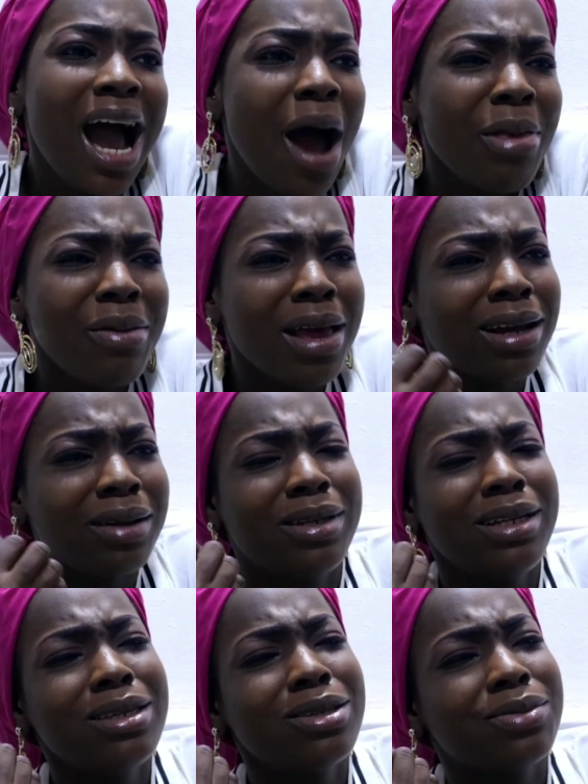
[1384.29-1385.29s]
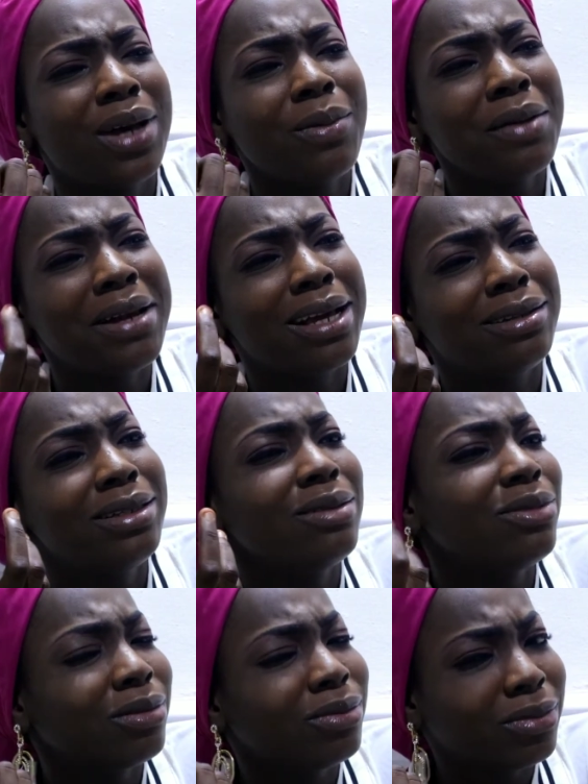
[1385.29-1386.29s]
I'm like,
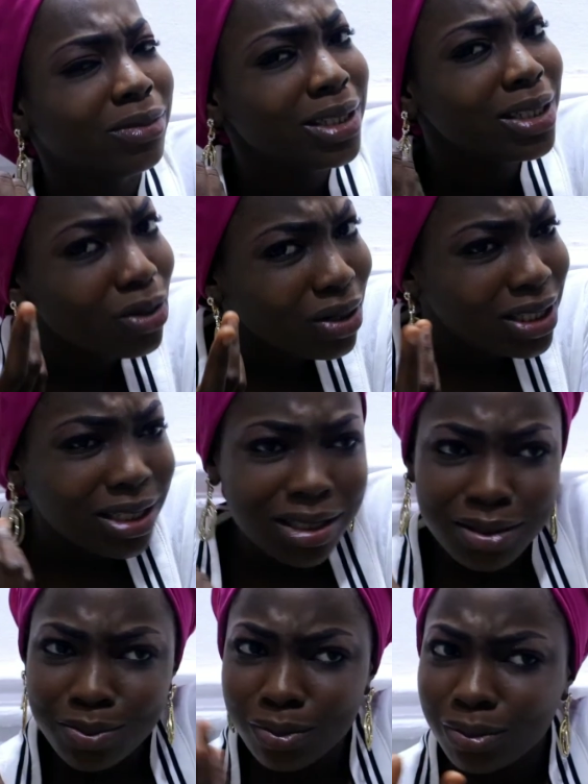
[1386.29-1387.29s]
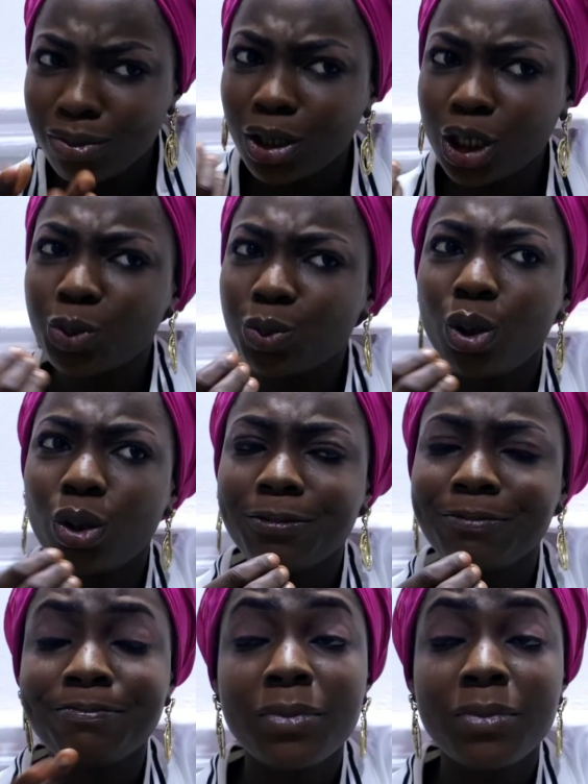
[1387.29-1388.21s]
no, this course is much more.